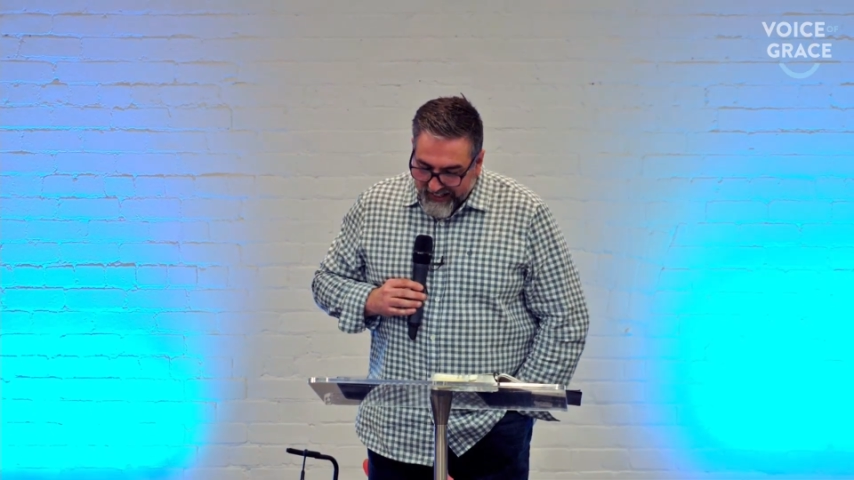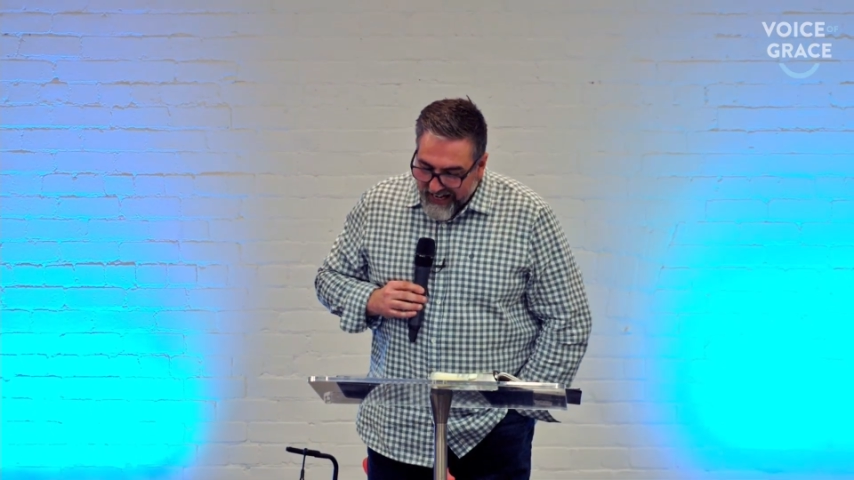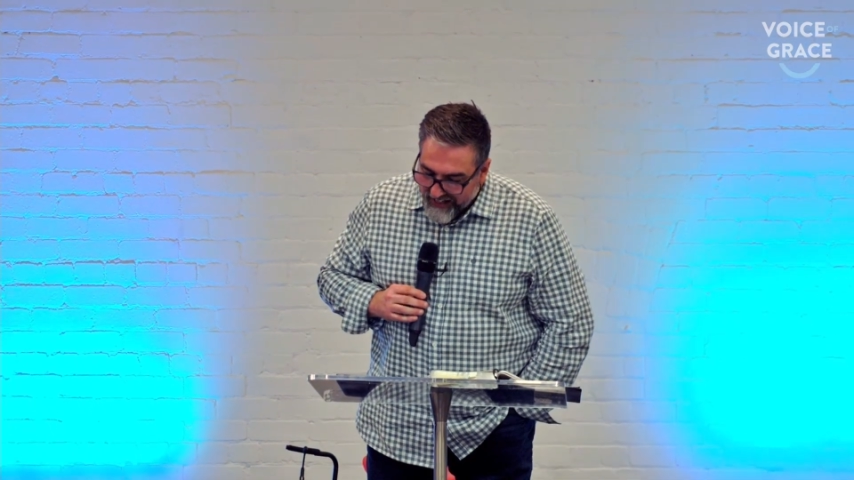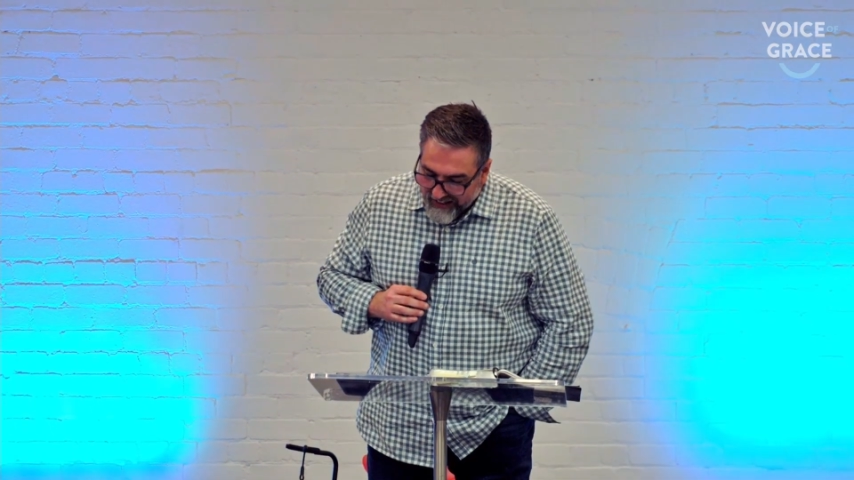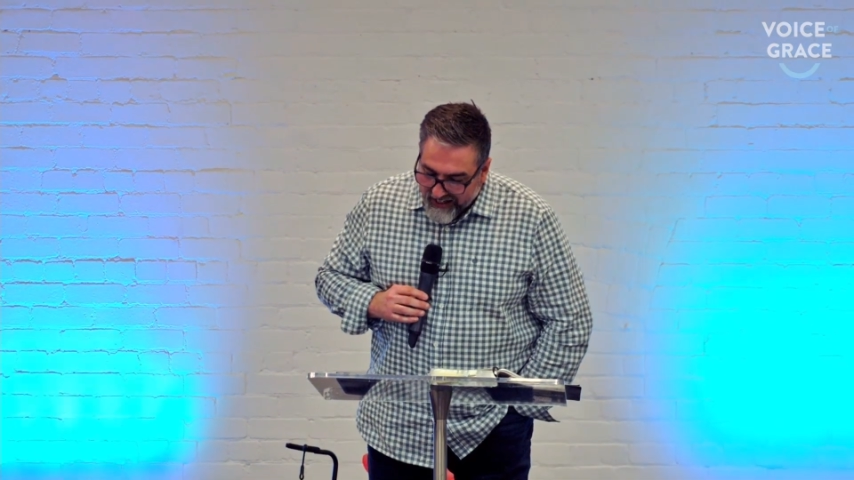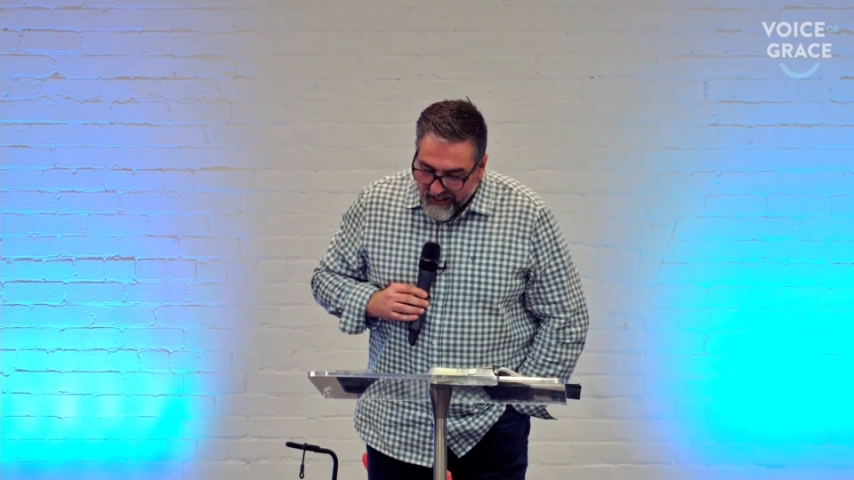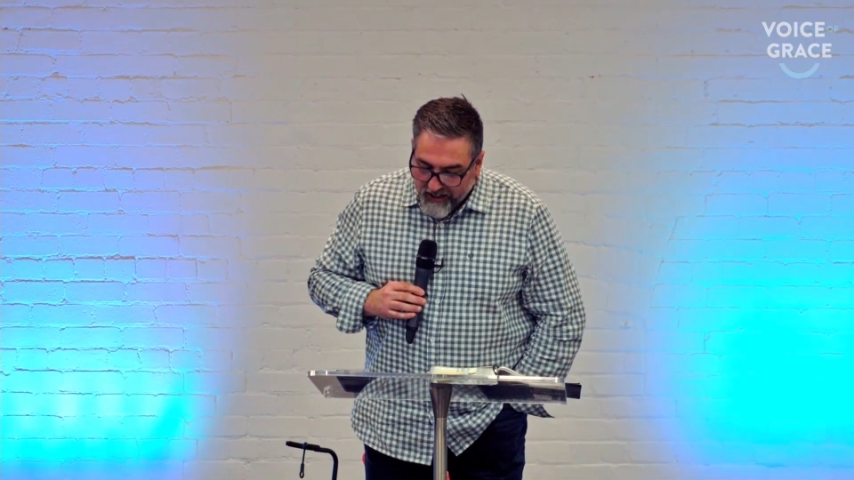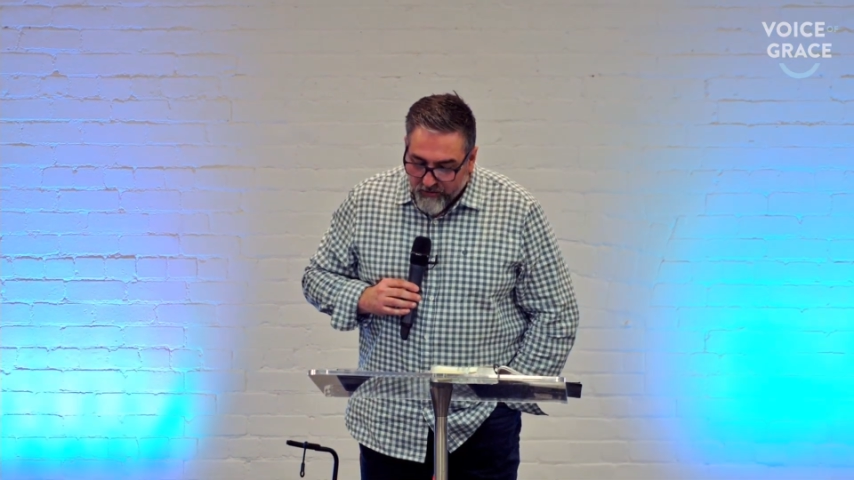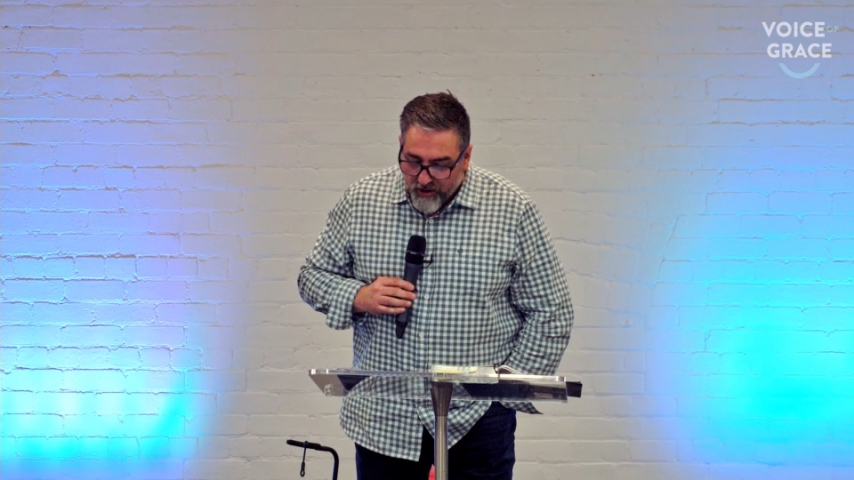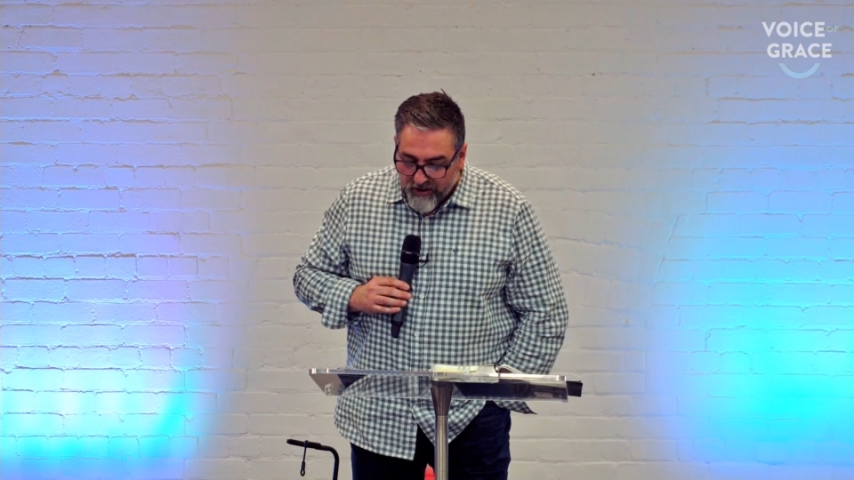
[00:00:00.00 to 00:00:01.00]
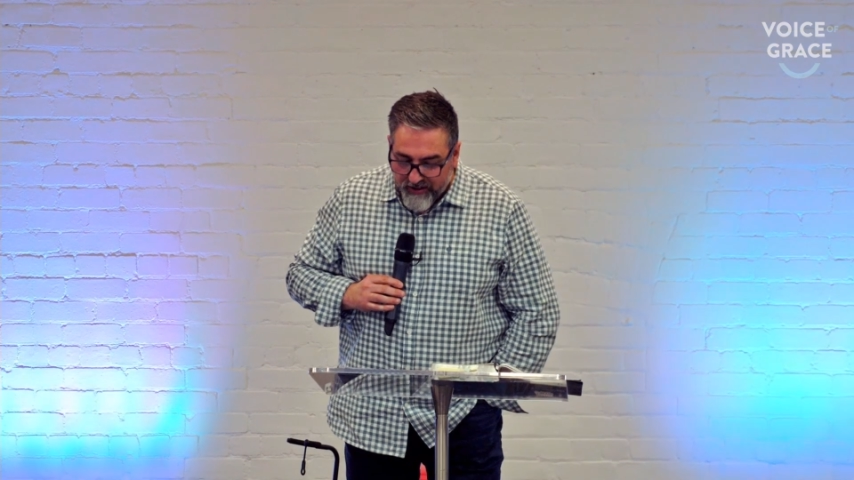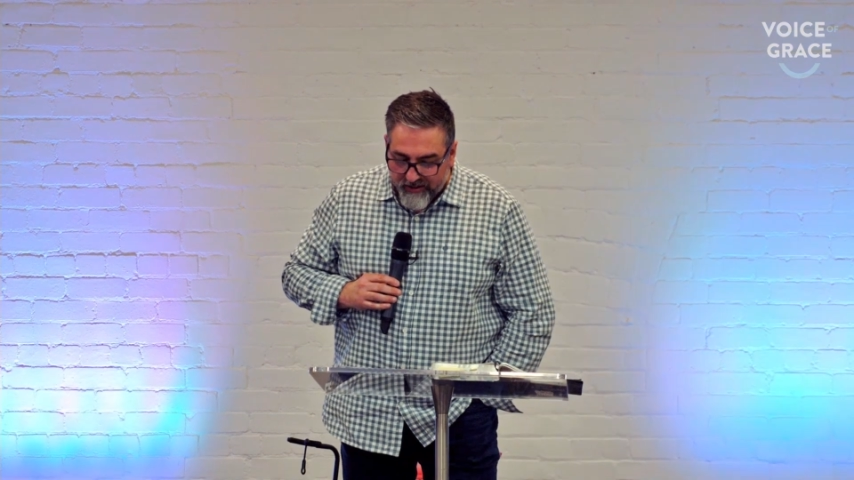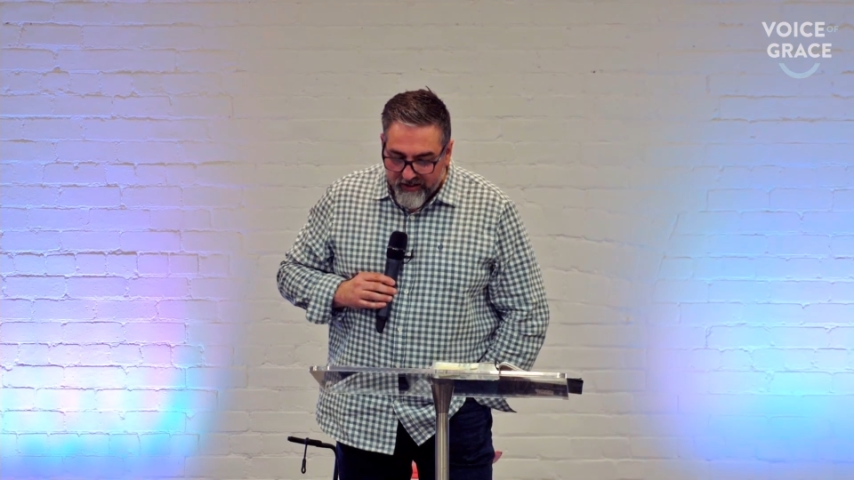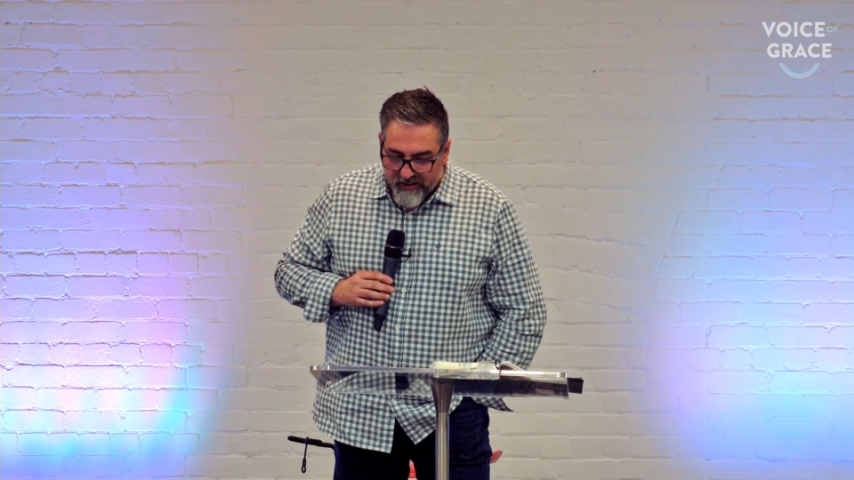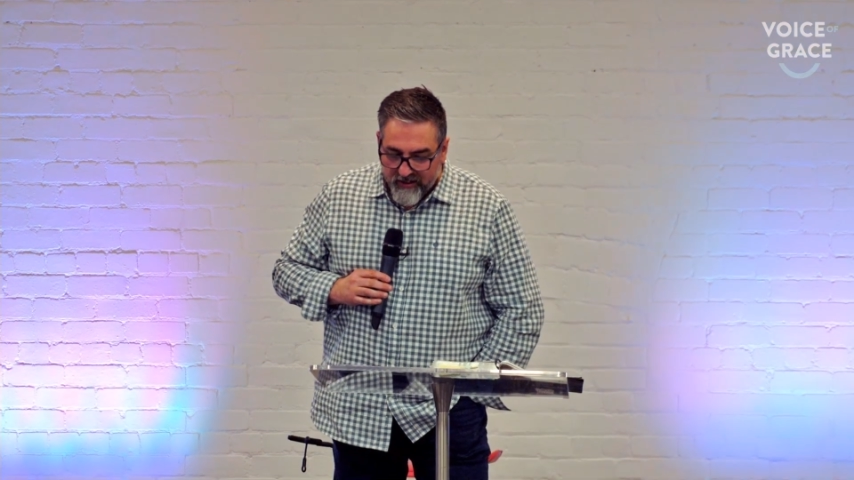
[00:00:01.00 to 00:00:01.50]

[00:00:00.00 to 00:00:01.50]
Can it get any worse?